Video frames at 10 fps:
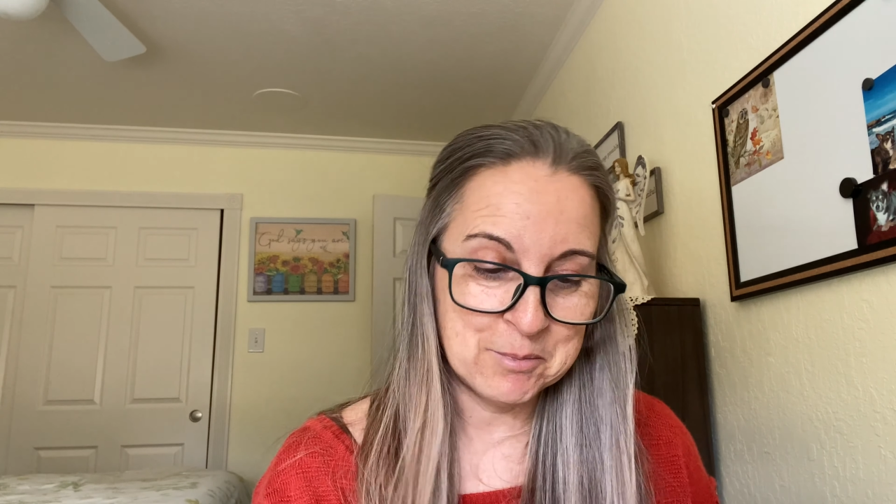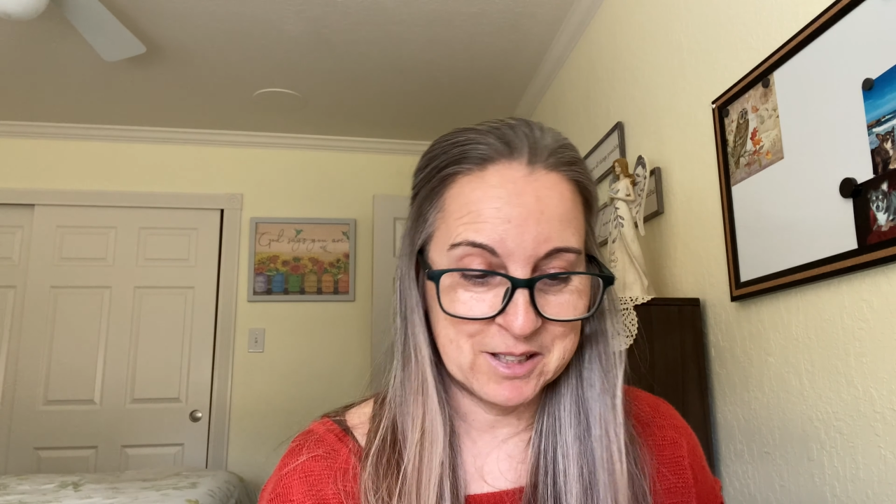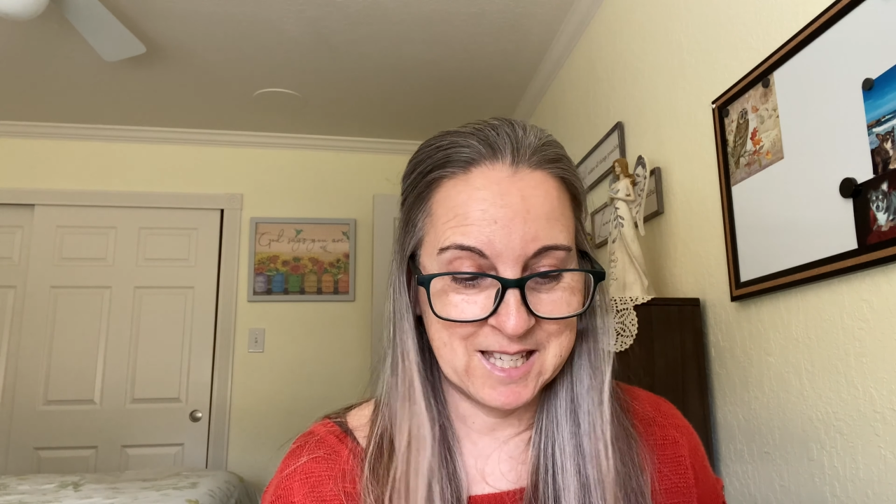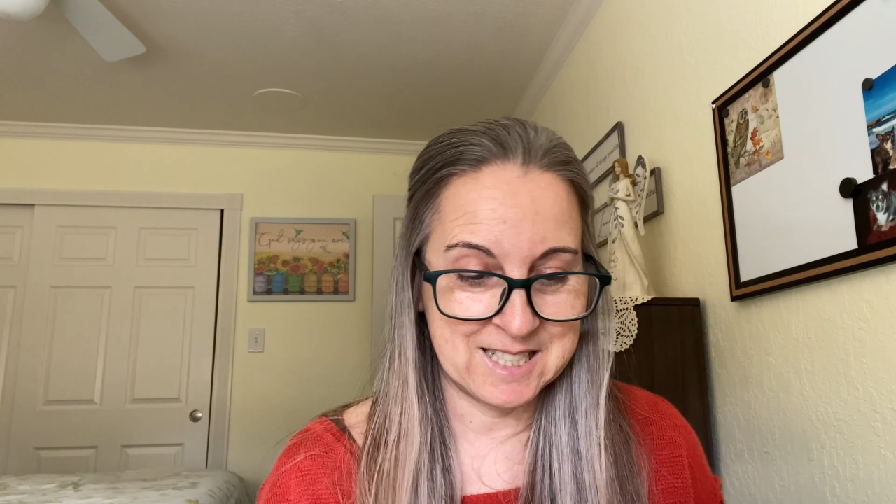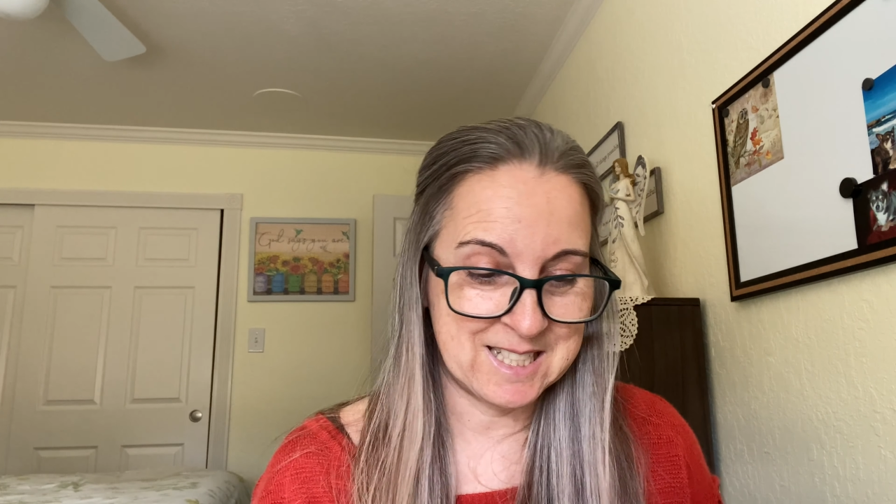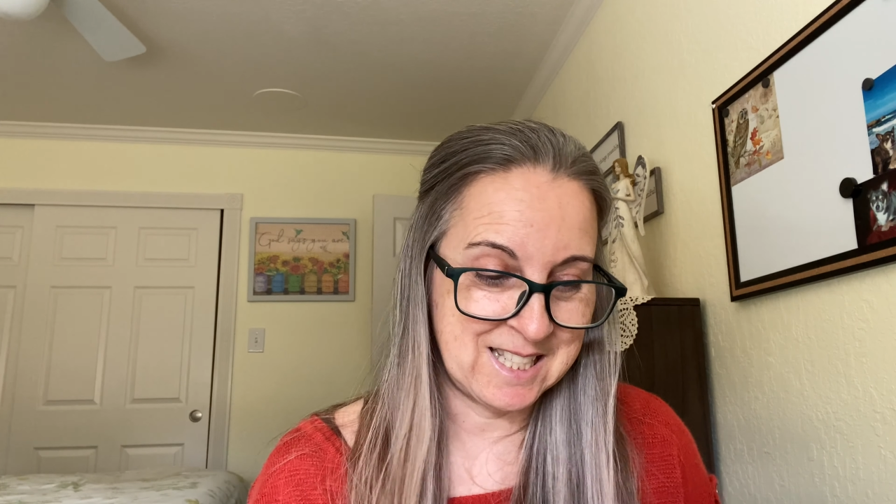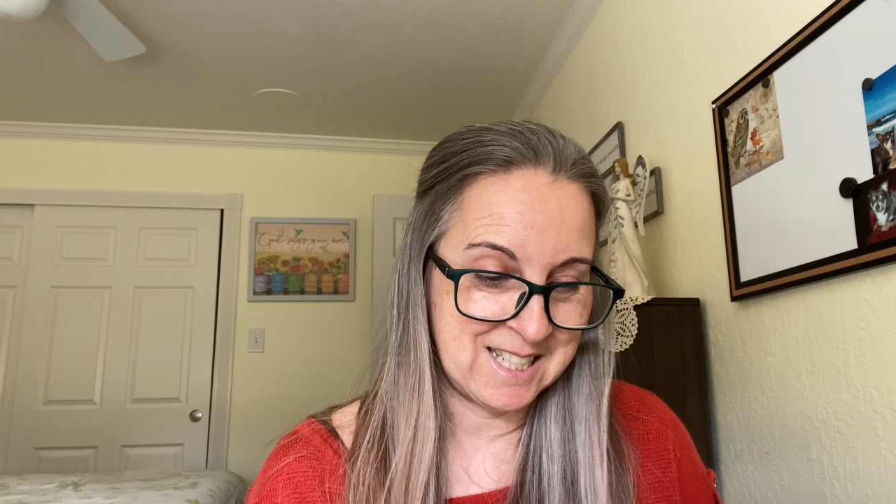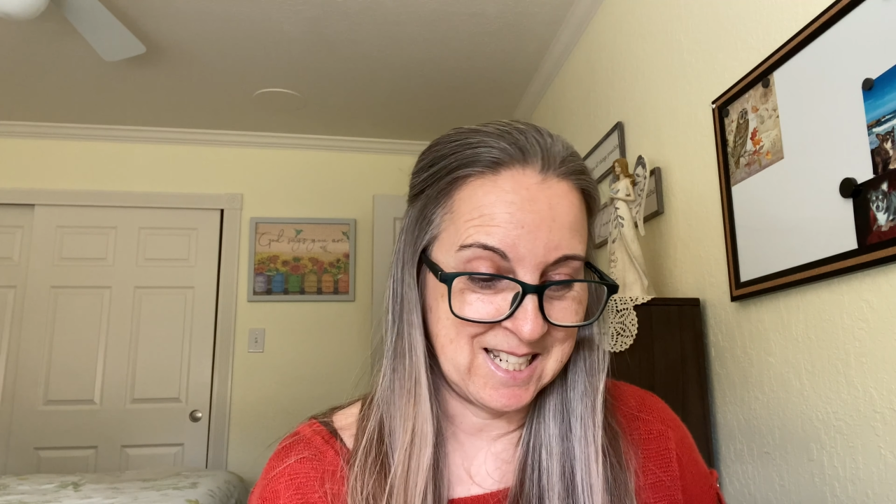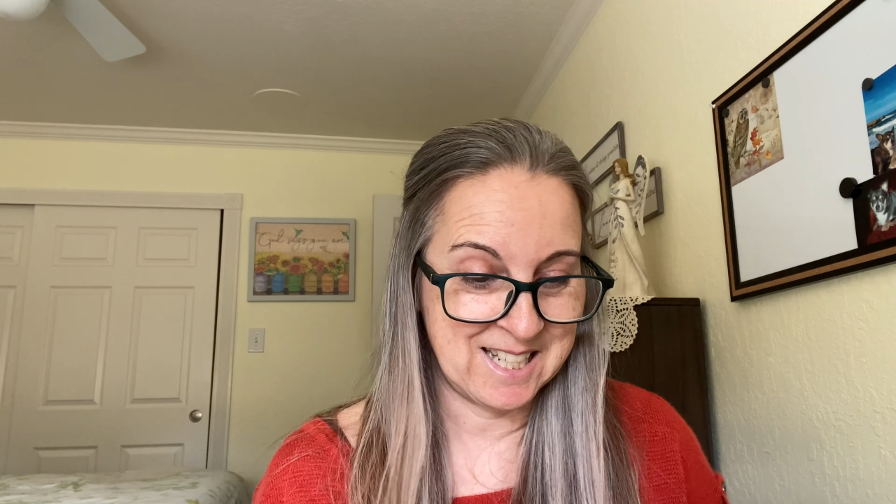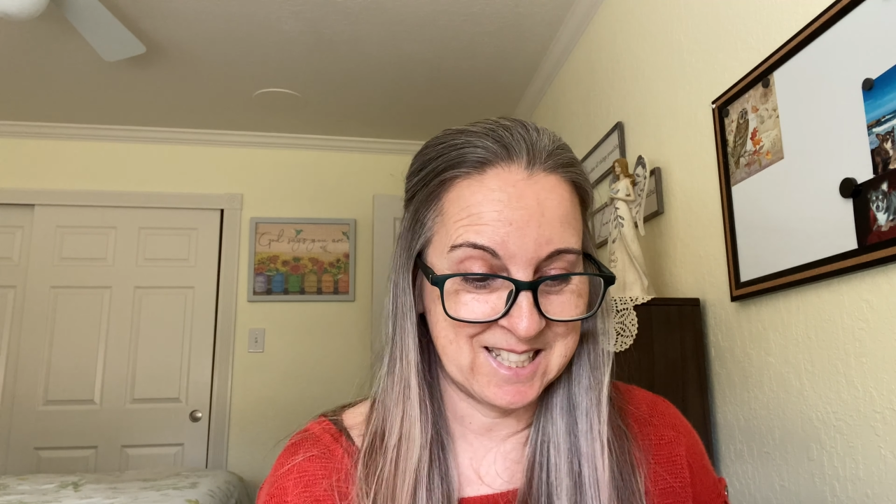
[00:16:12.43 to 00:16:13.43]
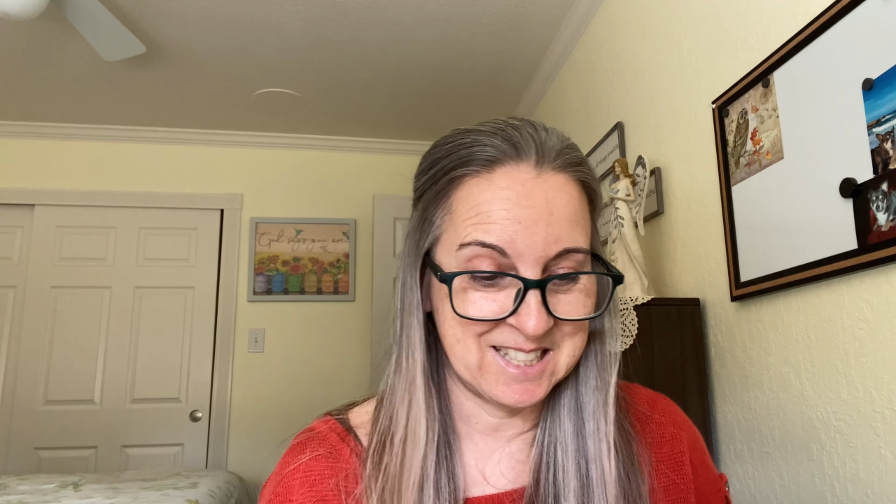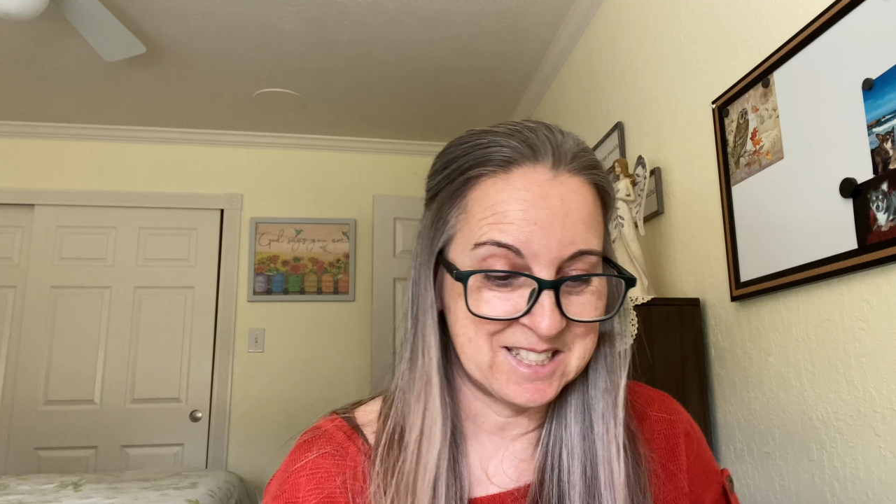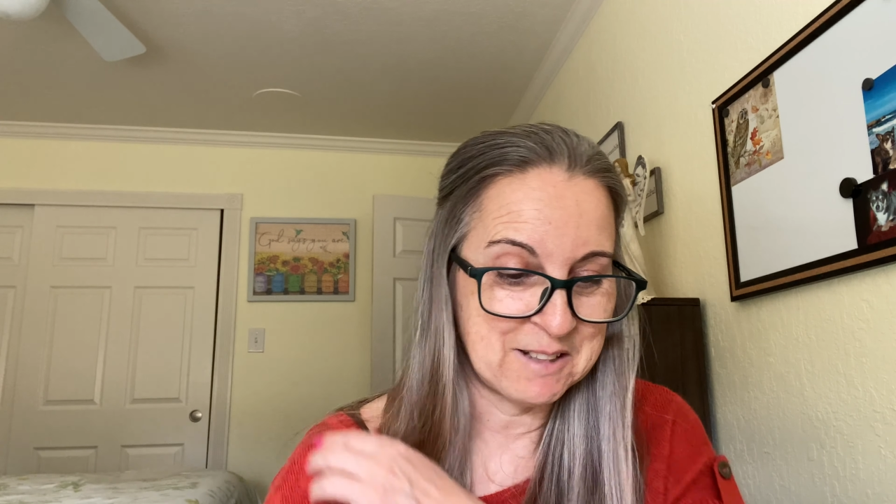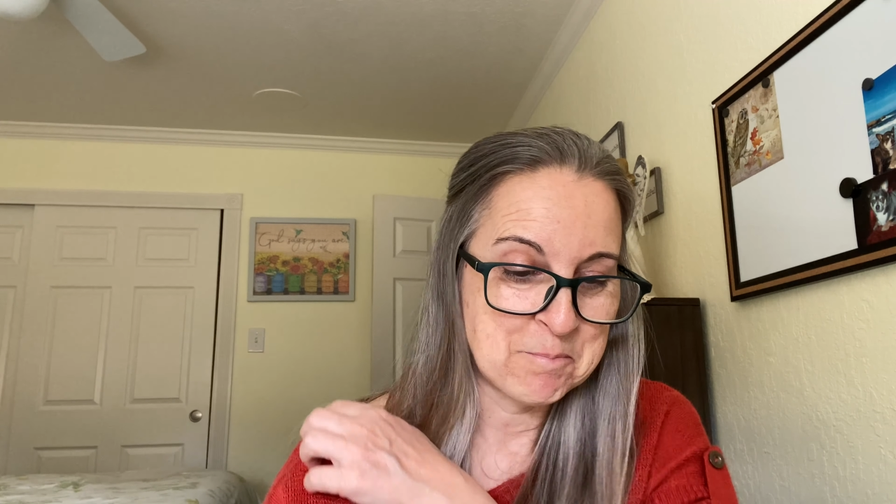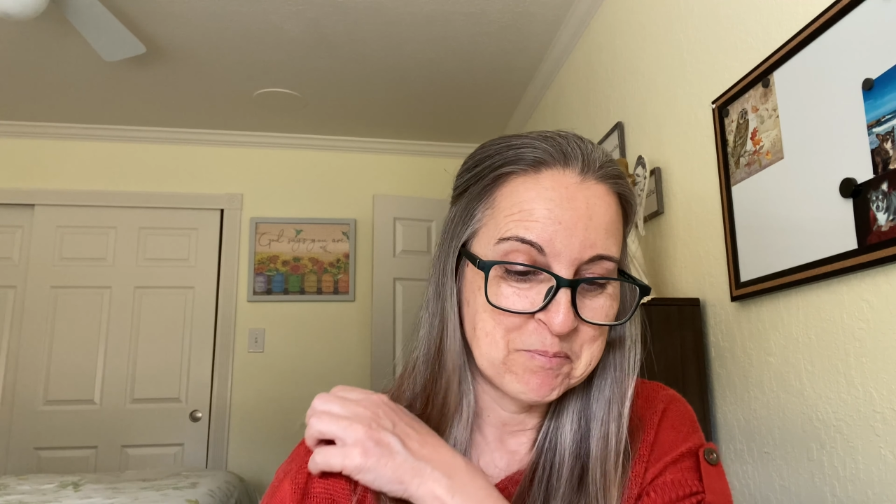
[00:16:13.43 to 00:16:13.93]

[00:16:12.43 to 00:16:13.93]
again today, because